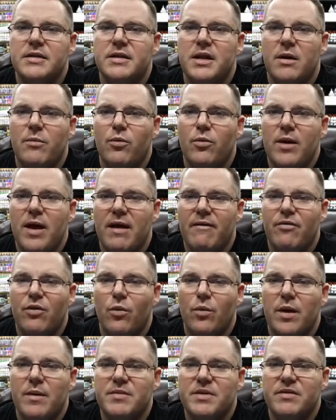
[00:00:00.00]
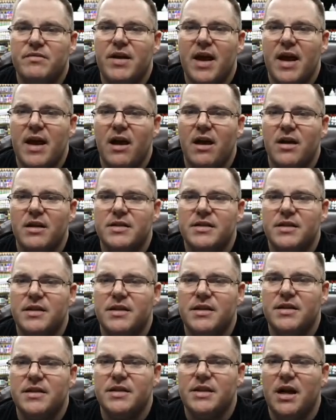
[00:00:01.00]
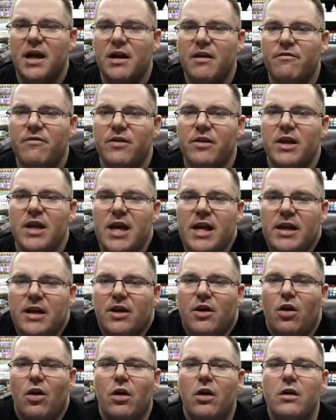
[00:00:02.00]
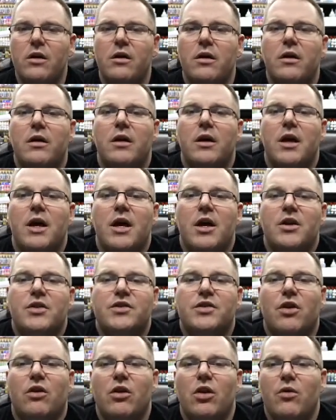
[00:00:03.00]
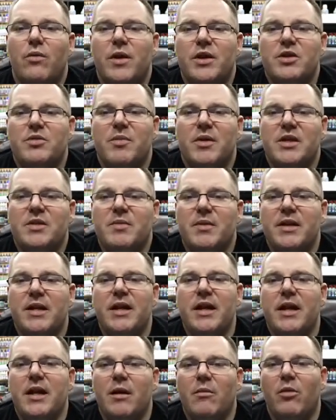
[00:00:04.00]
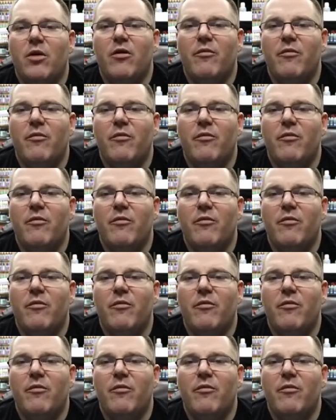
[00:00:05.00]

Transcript: up, we have the Whims of Chaos. This is an unaffiliated card. Scarlet Witch may spend any number of